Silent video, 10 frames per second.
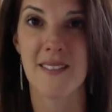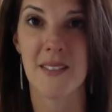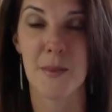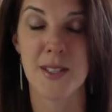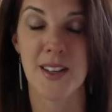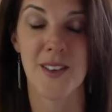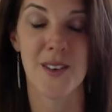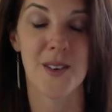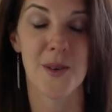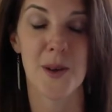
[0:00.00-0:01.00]
the
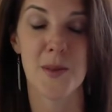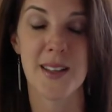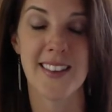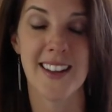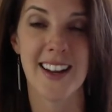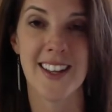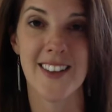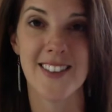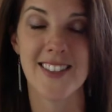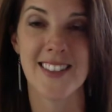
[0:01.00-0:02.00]
particular oil blend that I
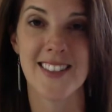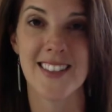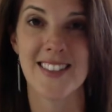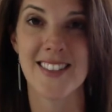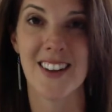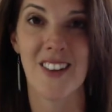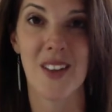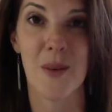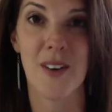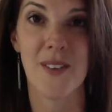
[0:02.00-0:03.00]
use doesn't necessarily
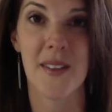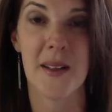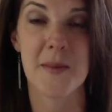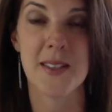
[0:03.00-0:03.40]
work for them.